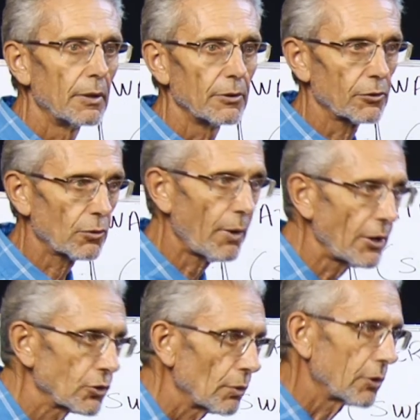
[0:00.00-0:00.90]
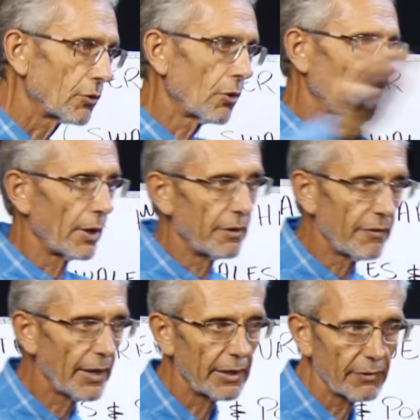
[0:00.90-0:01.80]
The squash will grow and
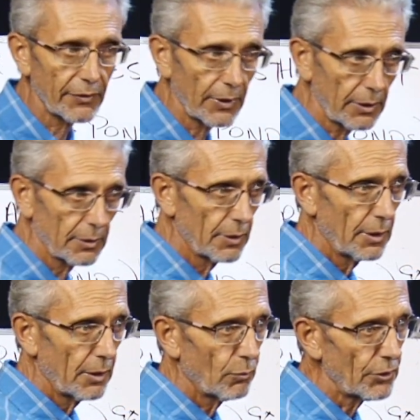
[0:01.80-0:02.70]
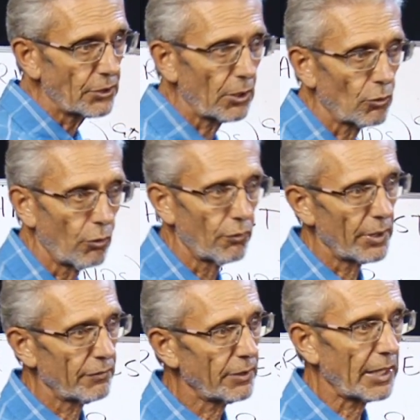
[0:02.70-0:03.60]
invade everything, will take over
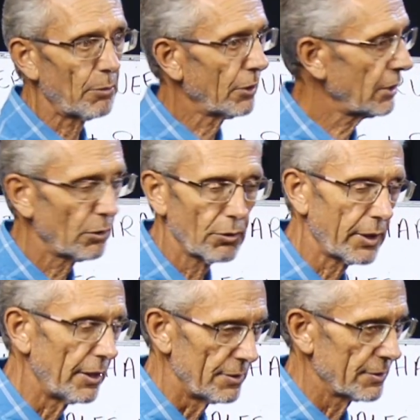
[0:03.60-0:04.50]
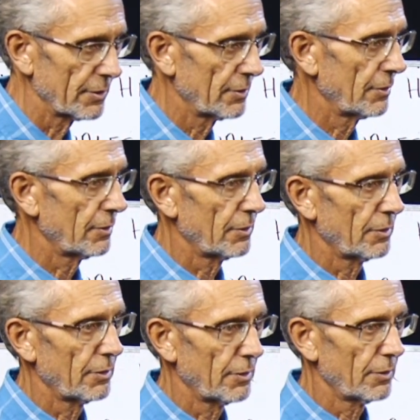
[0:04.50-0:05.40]
even camote. Who cares?
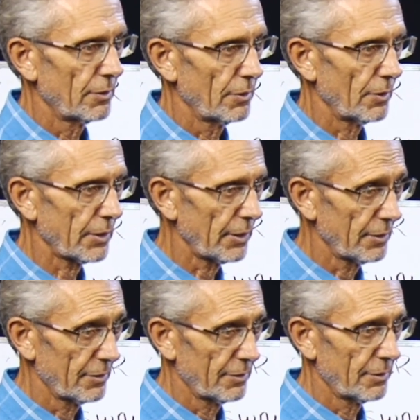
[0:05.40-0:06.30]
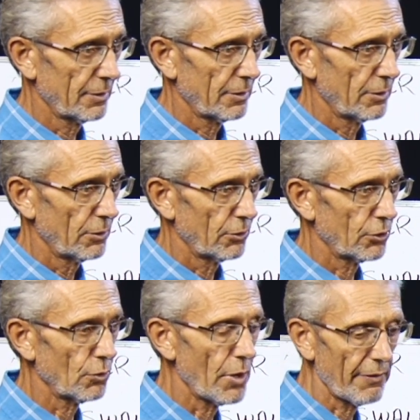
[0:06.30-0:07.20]
Okay?
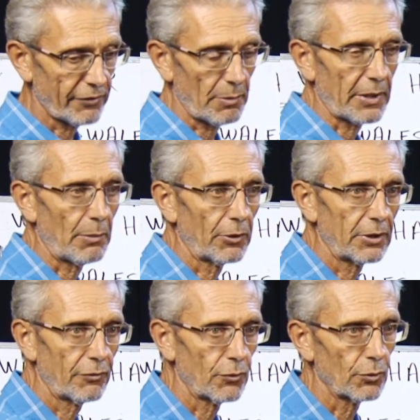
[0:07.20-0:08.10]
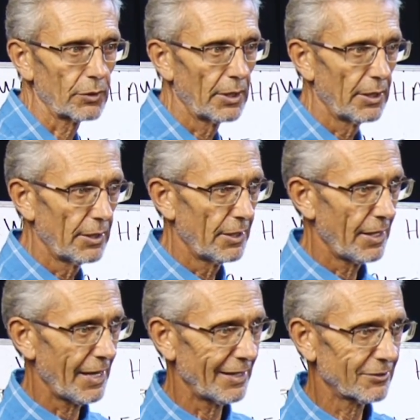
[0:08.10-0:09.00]
You have some camote food
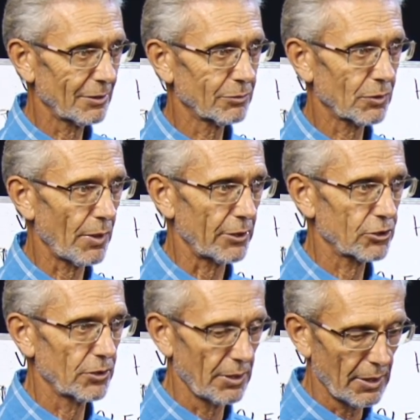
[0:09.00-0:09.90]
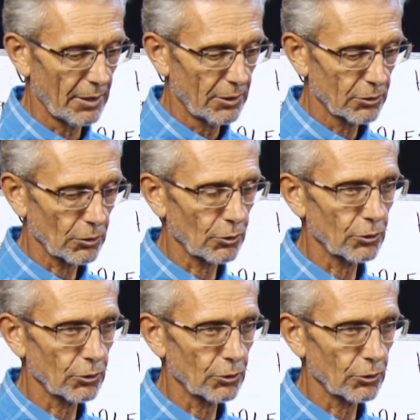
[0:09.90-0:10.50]
and some squash. So you